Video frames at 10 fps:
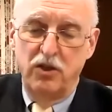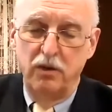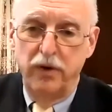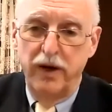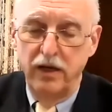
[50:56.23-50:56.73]

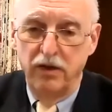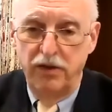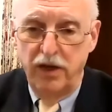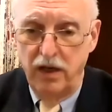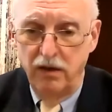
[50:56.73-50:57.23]
bring
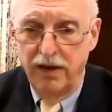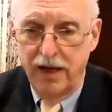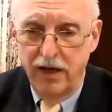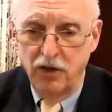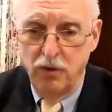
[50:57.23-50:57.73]
the
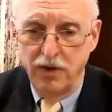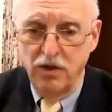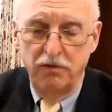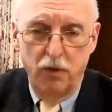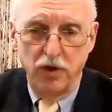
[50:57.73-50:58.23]
antitrust
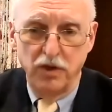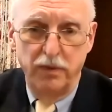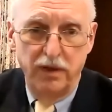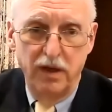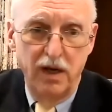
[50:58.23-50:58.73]

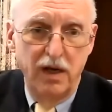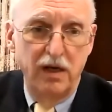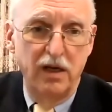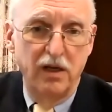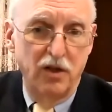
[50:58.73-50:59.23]
enforcement
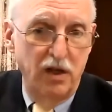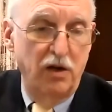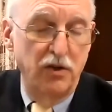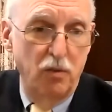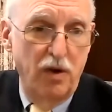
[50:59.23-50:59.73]

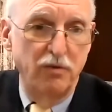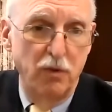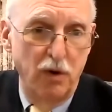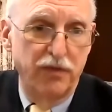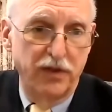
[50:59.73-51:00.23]
under one
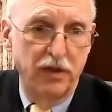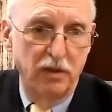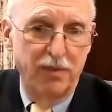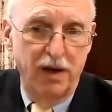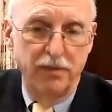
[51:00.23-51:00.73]
roof at the
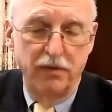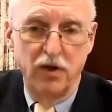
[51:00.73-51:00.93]
Department of